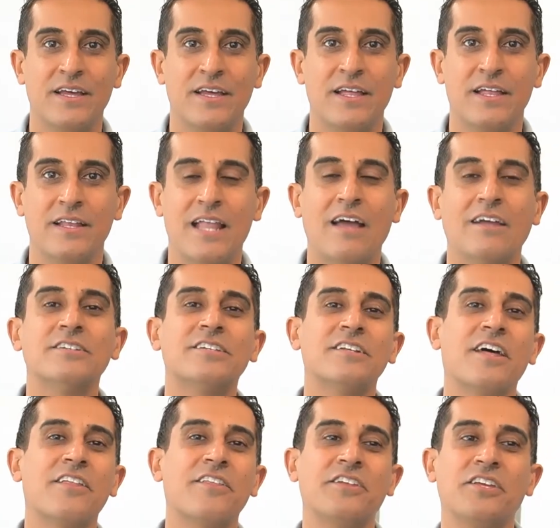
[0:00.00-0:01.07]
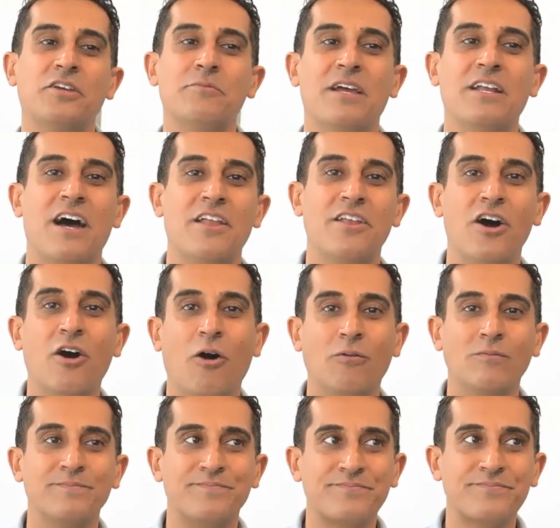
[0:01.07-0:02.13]
Now, here's another thing you may not
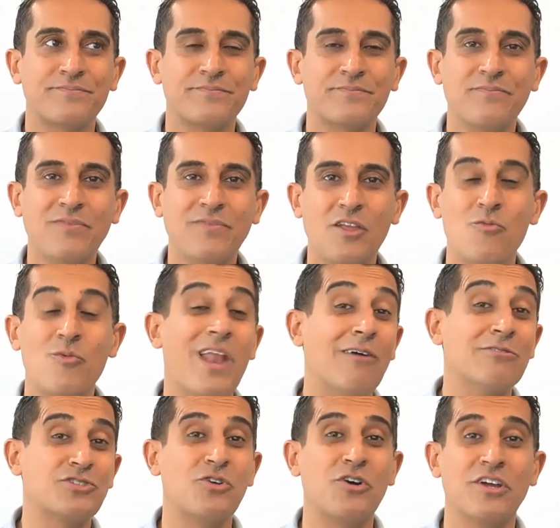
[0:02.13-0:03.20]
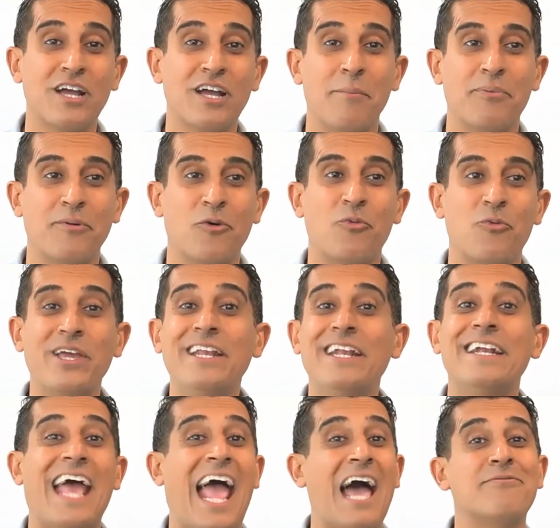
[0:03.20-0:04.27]
know. When I was growing up, we
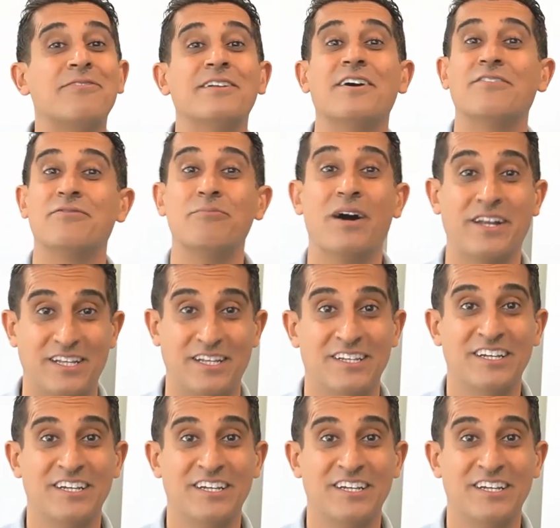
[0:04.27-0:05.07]
didn't have enough money